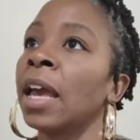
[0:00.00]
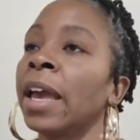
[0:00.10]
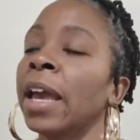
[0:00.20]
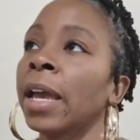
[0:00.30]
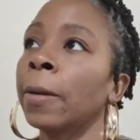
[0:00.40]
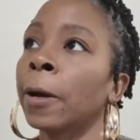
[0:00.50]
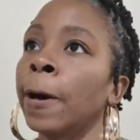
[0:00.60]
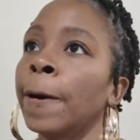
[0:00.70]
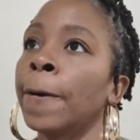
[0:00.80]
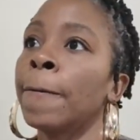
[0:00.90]
And
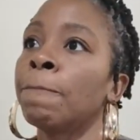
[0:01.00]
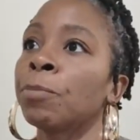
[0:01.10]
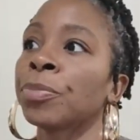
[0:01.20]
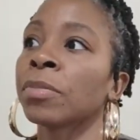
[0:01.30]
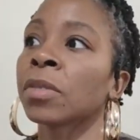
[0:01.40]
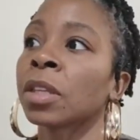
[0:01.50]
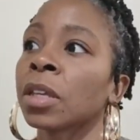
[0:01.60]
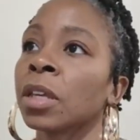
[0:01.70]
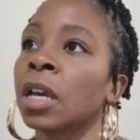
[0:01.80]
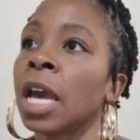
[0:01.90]
um
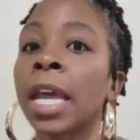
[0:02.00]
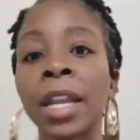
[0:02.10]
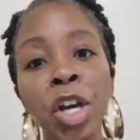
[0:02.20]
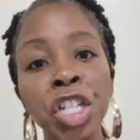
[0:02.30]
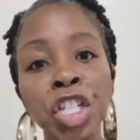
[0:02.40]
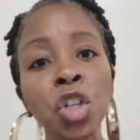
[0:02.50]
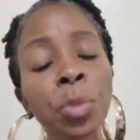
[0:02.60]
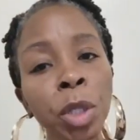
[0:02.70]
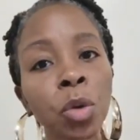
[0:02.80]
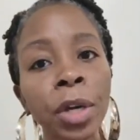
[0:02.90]
and
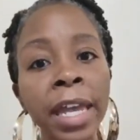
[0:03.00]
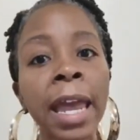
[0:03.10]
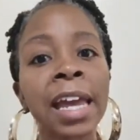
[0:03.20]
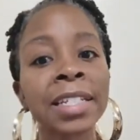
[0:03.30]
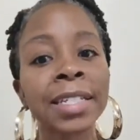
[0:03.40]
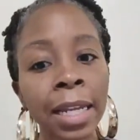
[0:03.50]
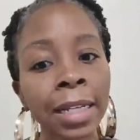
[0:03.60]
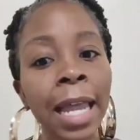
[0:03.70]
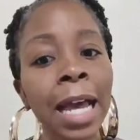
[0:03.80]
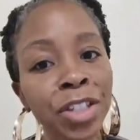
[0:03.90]
consumer law it has a
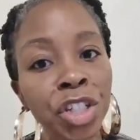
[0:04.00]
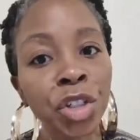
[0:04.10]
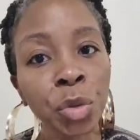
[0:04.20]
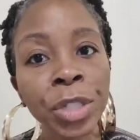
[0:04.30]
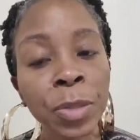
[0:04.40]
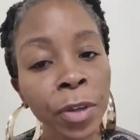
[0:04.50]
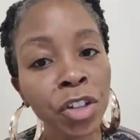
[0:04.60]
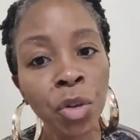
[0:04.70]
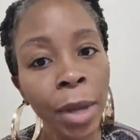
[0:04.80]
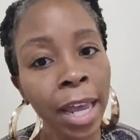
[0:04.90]
lot to do with
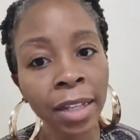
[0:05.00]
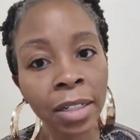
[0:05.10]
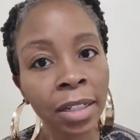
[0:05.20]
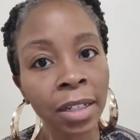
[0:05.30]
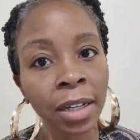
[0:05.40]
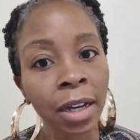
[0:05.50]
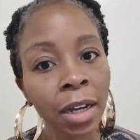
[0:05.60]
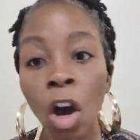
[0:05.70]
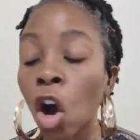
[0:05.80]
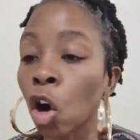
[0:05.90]
spirituality.
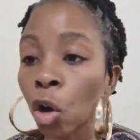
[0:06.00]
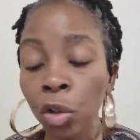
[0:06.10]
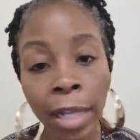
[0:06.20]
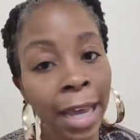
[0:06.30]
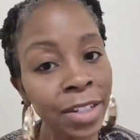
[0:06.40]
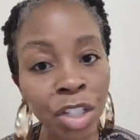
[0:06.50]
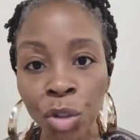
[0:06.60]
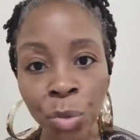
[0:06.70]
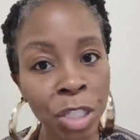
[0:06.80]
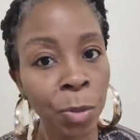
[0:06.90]
A whole lot to
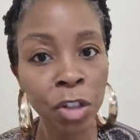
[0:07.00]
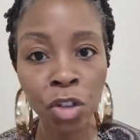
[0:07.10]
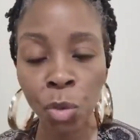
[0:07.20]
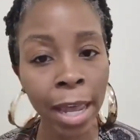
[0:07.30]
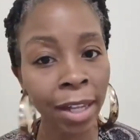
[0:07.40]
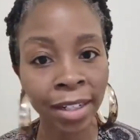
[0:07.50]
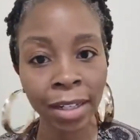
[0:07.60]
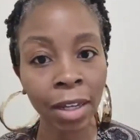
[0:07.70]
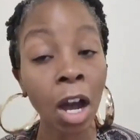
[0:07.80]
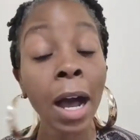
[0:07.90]
do with
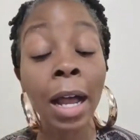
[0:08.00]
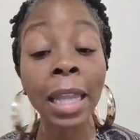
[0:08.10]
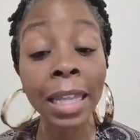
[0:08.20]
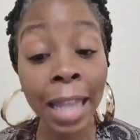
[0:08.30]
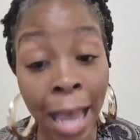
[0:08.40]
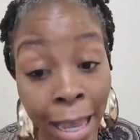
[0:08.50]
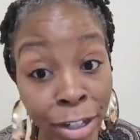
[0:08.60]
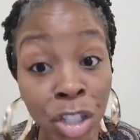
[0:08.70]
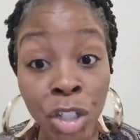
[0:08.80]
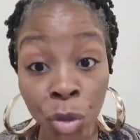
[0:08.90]
spirituality. A
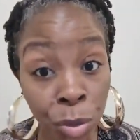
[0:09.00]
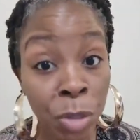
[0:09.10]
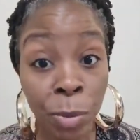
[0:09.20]
lot to do with